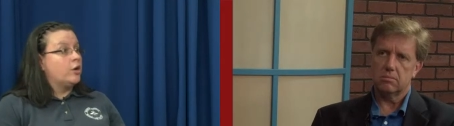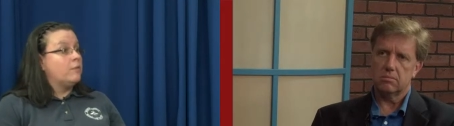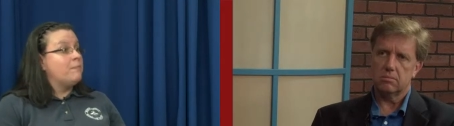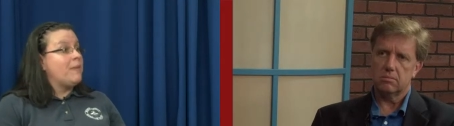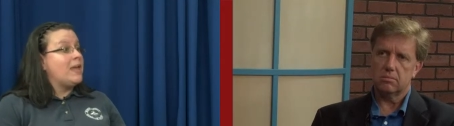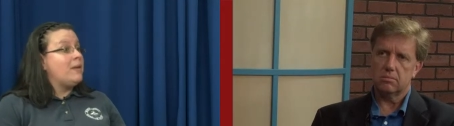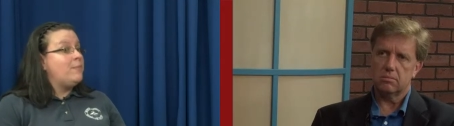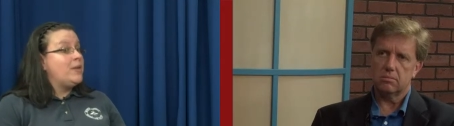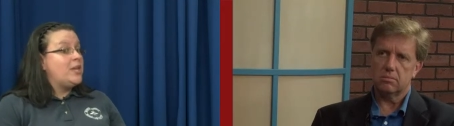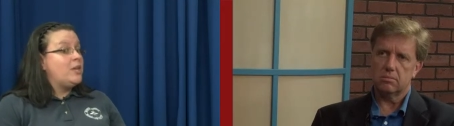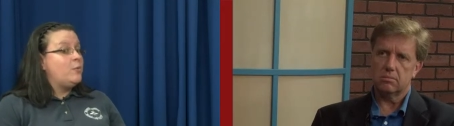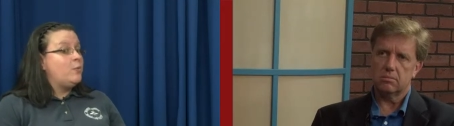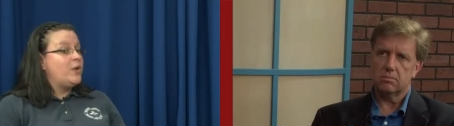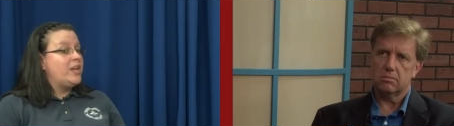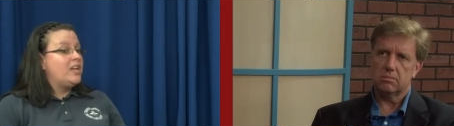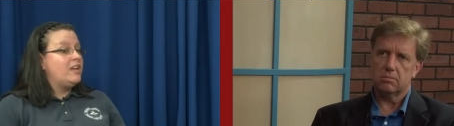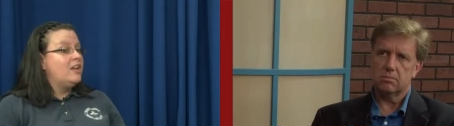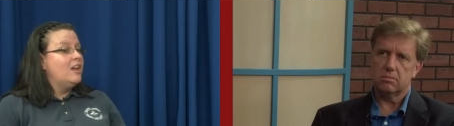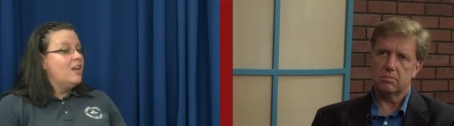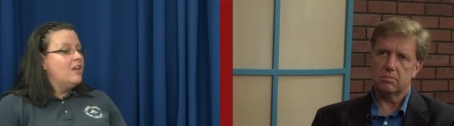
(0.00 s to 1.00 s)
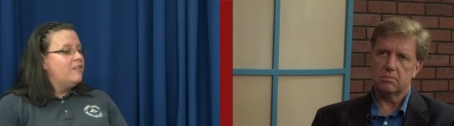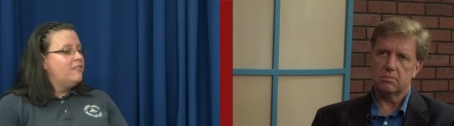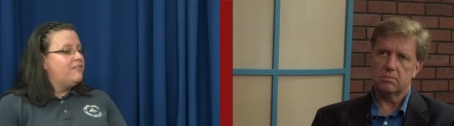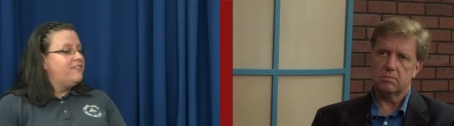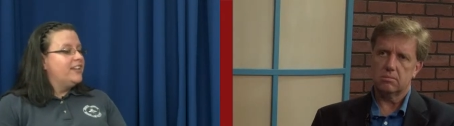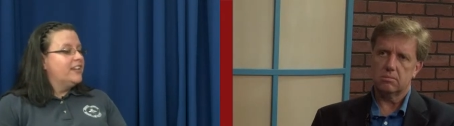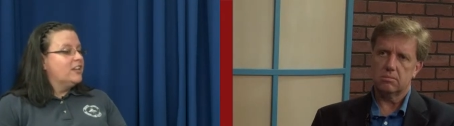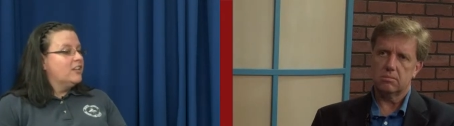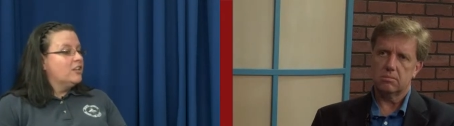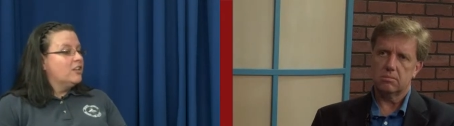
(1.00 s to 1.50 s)
Speaker 1: Maybe we
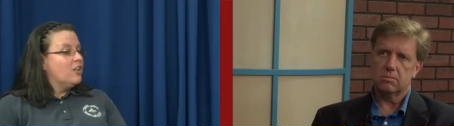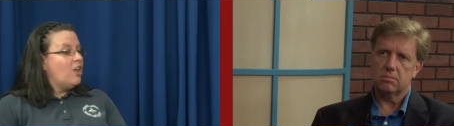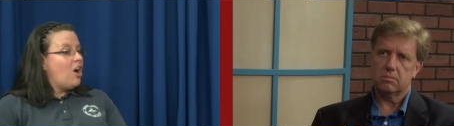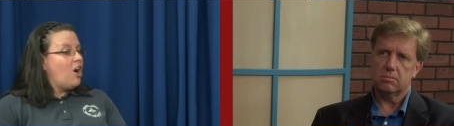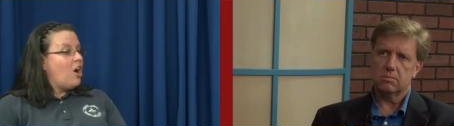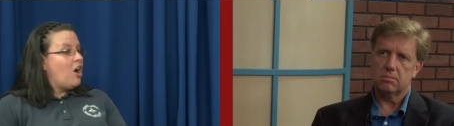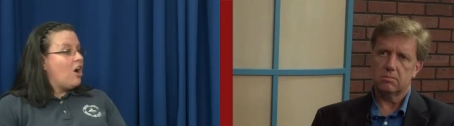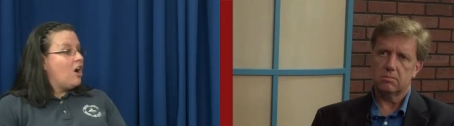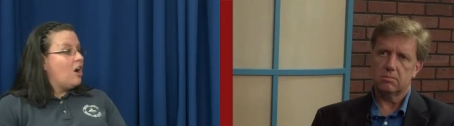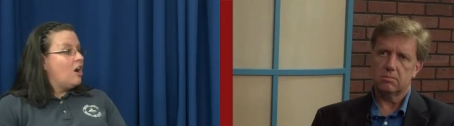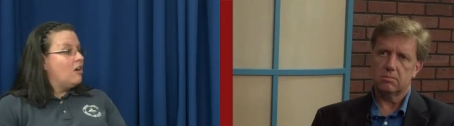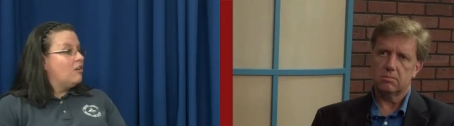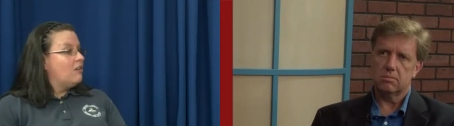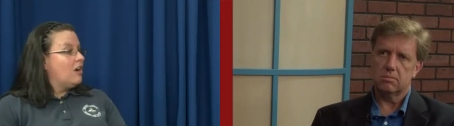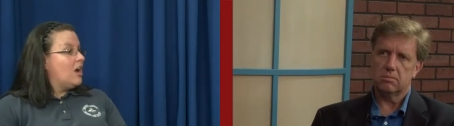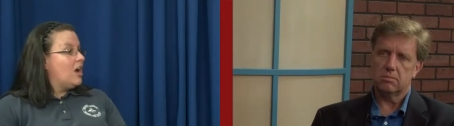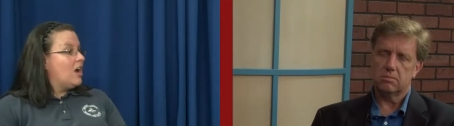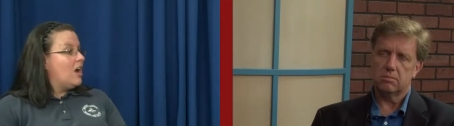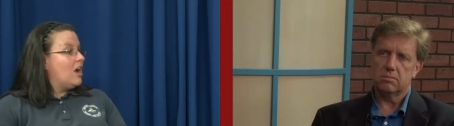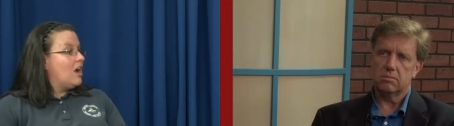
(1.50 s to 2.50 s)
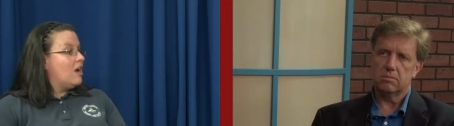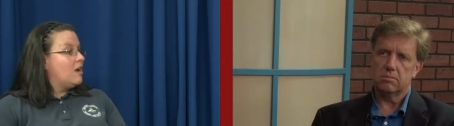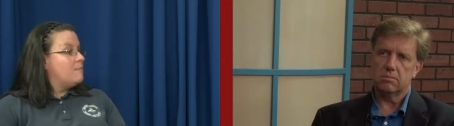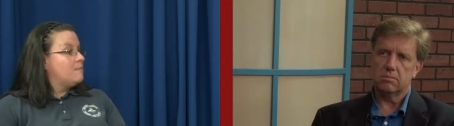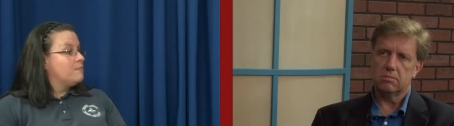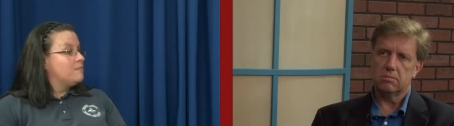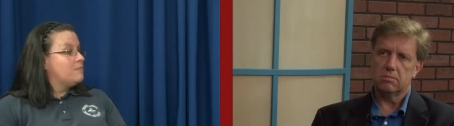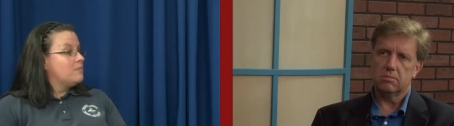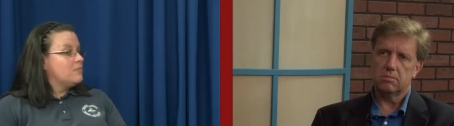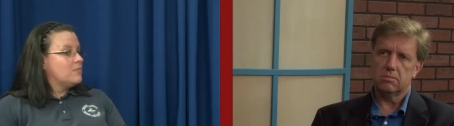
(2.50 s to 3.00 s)
fill our
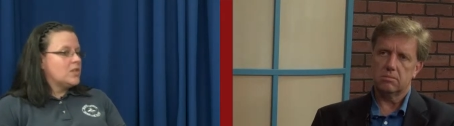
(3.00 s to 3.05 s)
um,